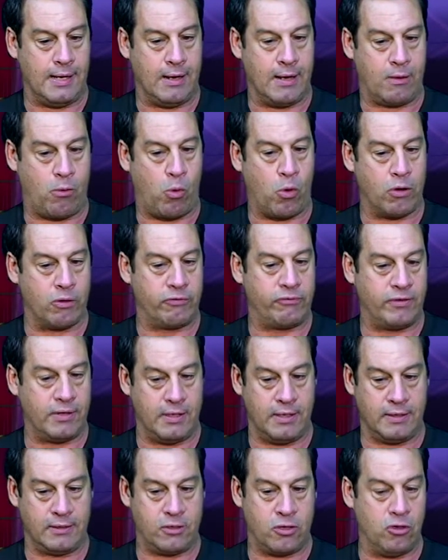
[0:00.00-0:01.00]
of course,
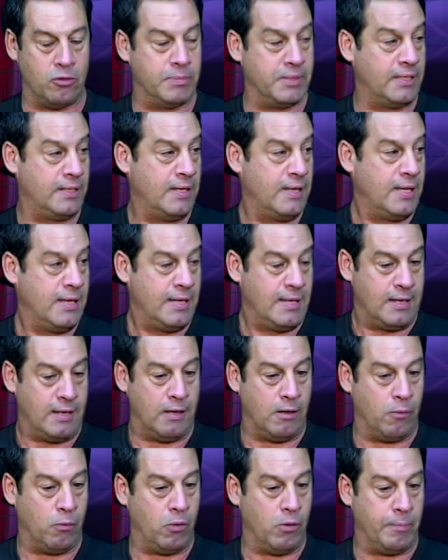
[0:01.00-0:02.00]
uh, Cuba
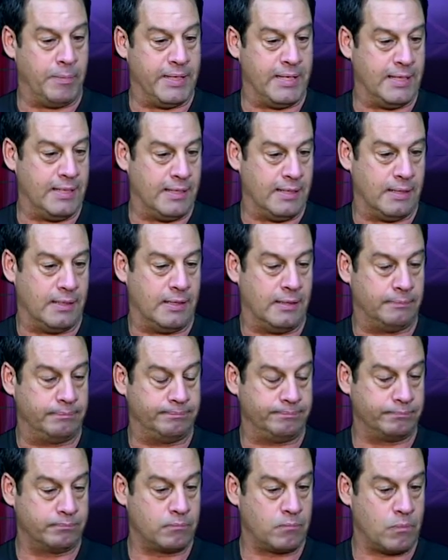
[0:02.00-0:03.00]
uh, will be, um,
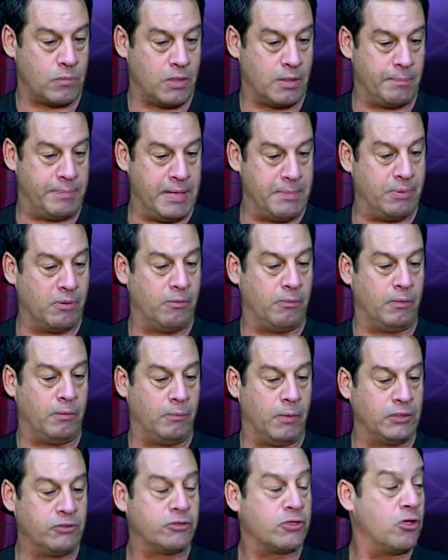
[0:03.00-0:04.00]
people,
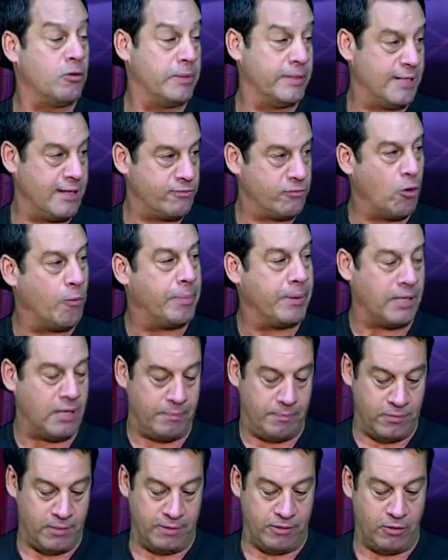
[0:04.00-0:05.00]
once Cuba does open
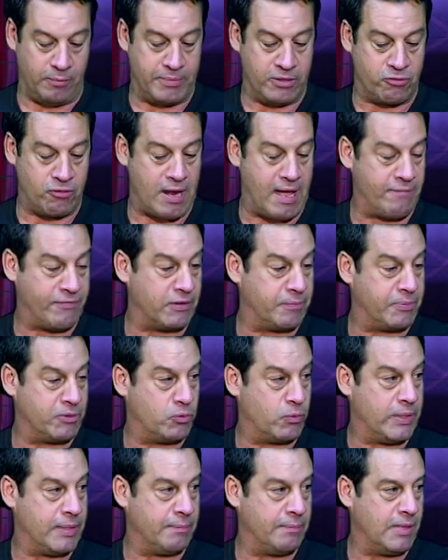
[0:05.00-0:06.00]
up, there'll be traffic
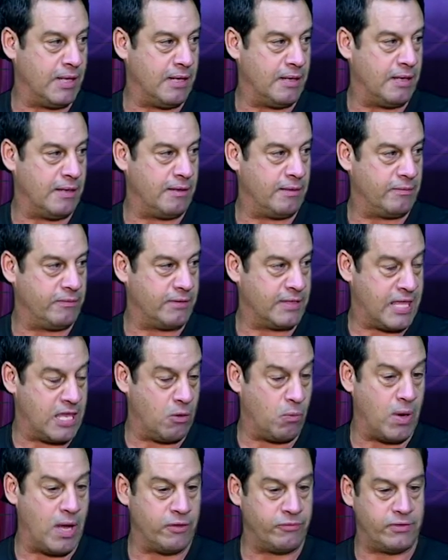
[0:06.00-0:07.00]
between Key
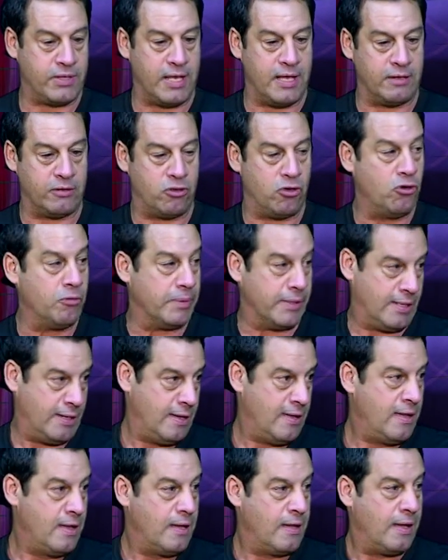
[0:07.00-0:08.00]
West and Cuba.
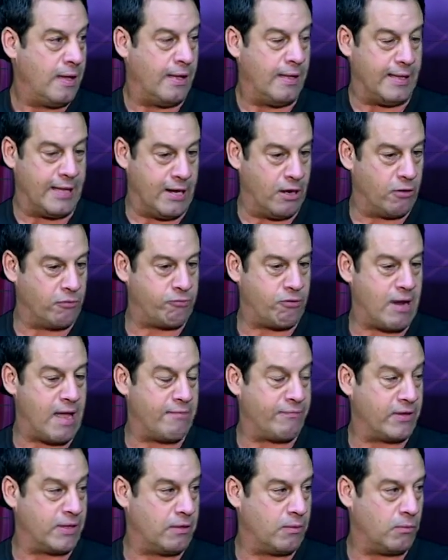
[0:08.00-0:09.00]
air
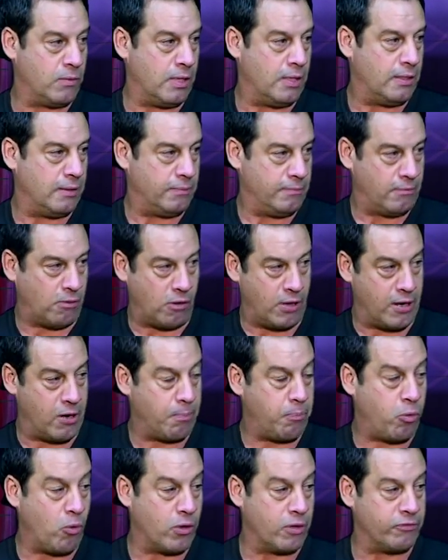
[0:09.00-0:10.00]
traffic, our
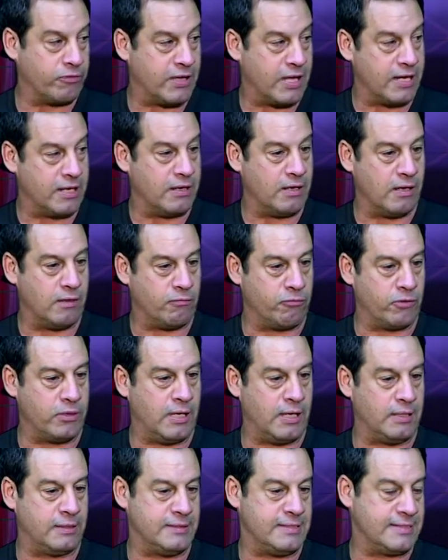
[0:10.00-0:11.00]
airport is getting
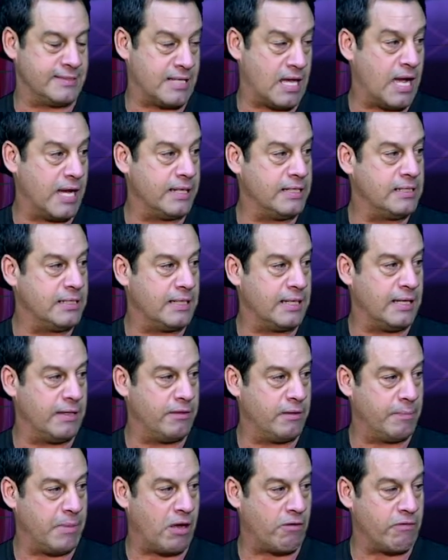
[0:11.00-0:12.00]
designed and
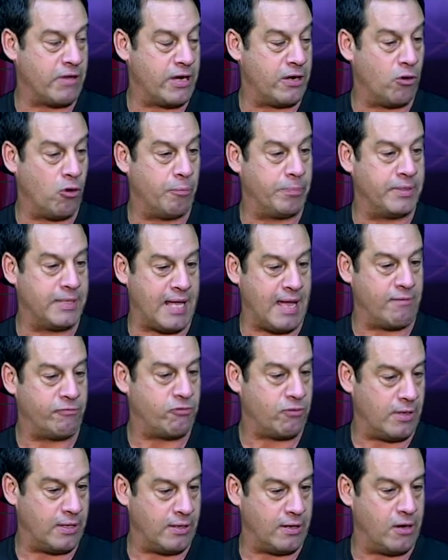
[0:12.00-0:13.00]
about ready to open to have
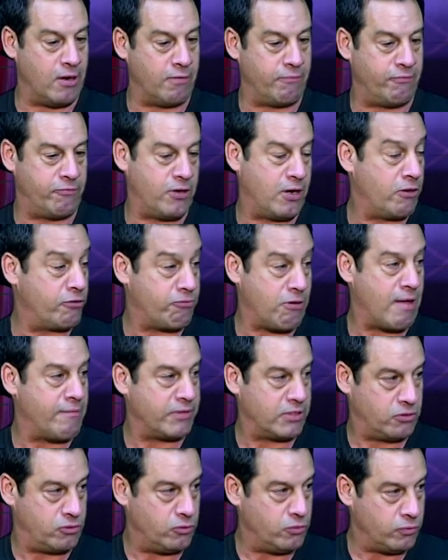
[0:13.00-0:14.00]
tra air, air
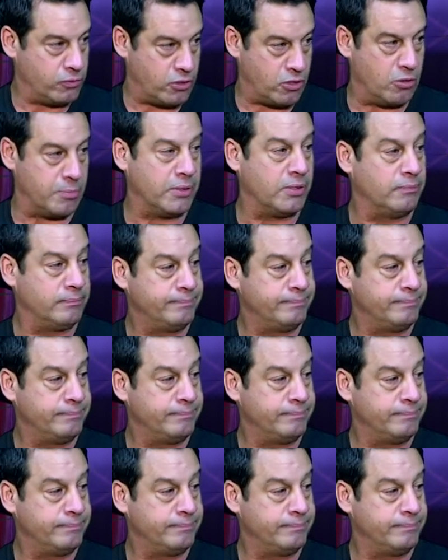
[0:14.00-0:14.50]
traffic to Cuba.